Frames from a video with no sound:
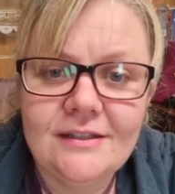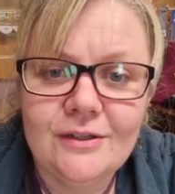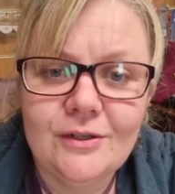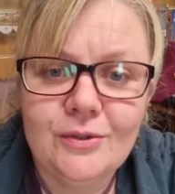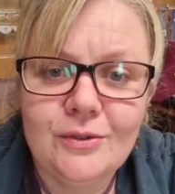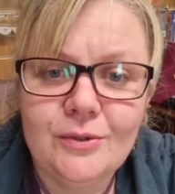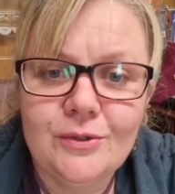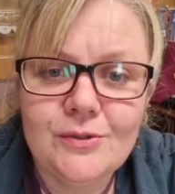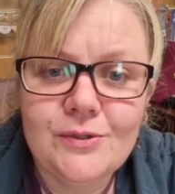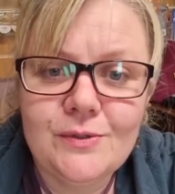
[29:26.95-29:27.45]

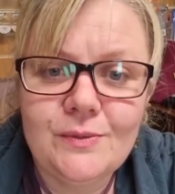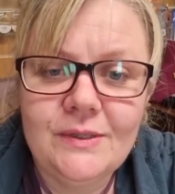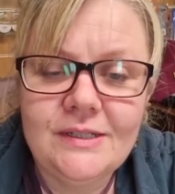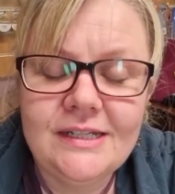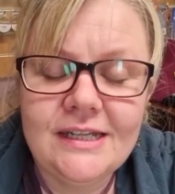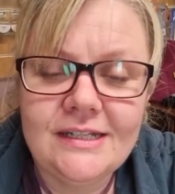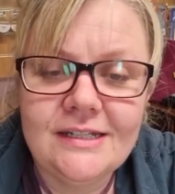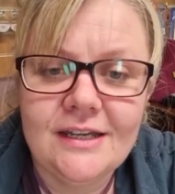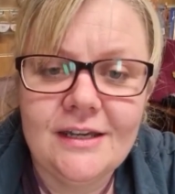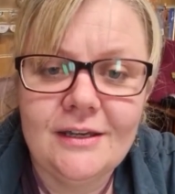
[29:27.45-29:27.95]
course we
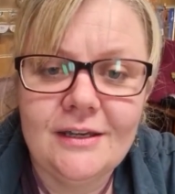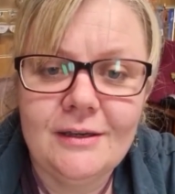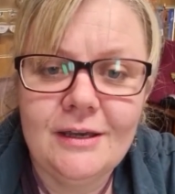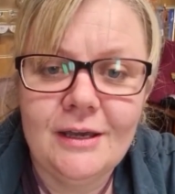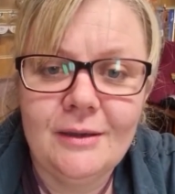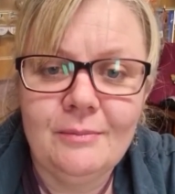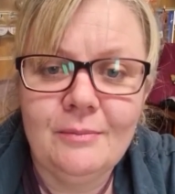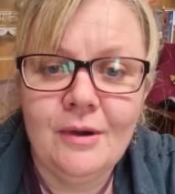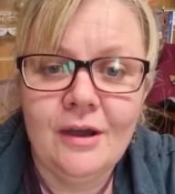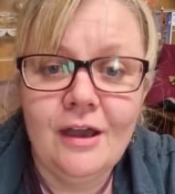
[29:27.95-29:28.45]
did
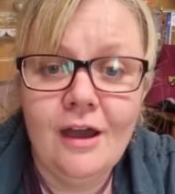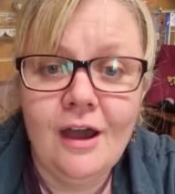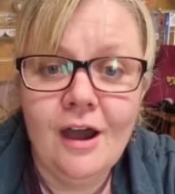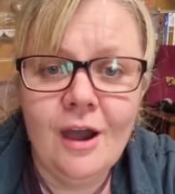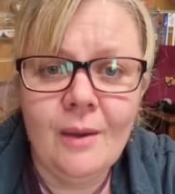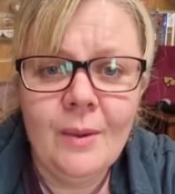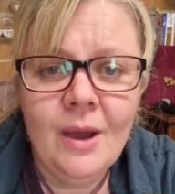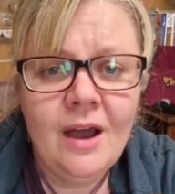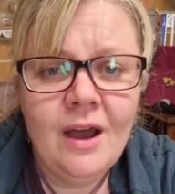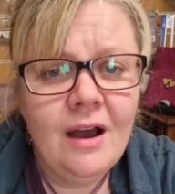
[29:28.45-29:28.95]
at my
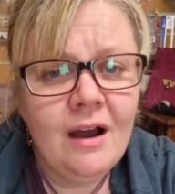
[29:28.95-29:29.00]
home.